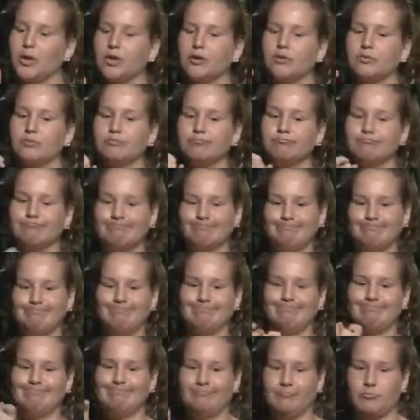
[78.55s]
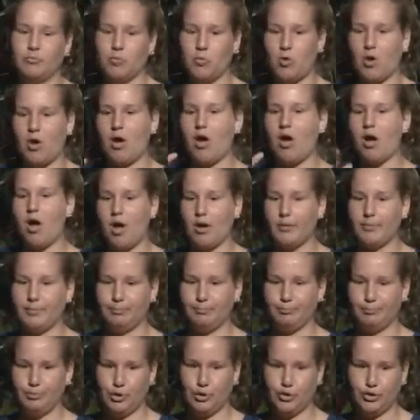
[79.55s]
While doing his dissertation studies,
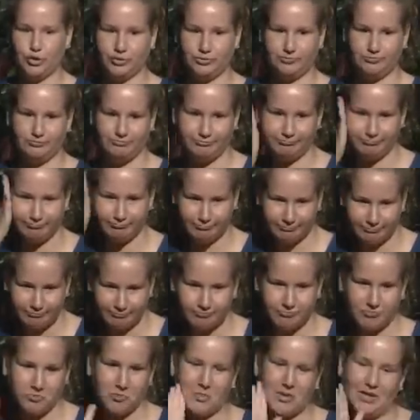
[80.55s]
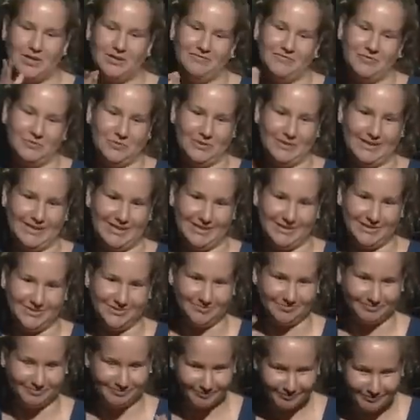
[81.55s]
he actually is working on
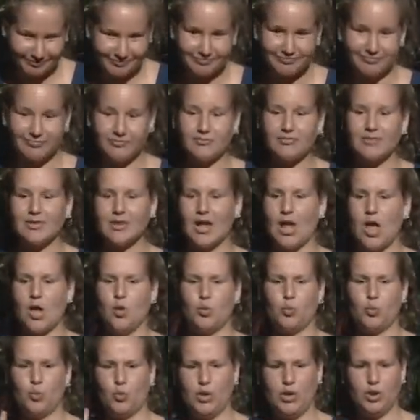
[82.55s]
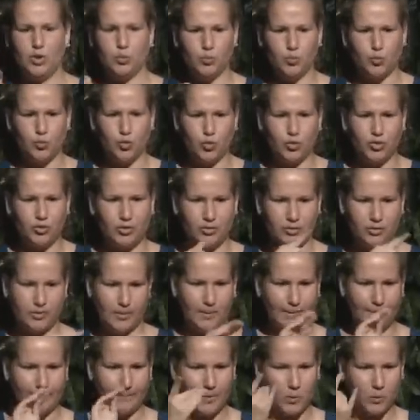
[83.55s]
turning that into a book, which will hopefully be published for
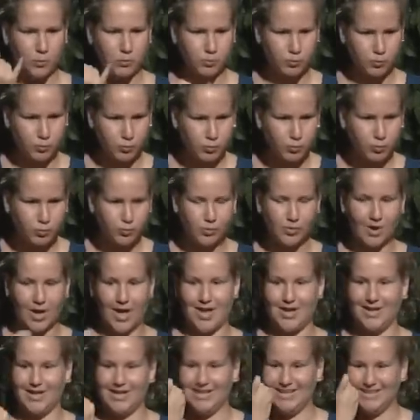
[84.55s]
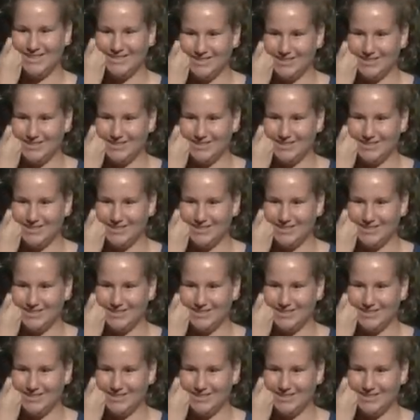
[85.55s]
us to read uh, shortly.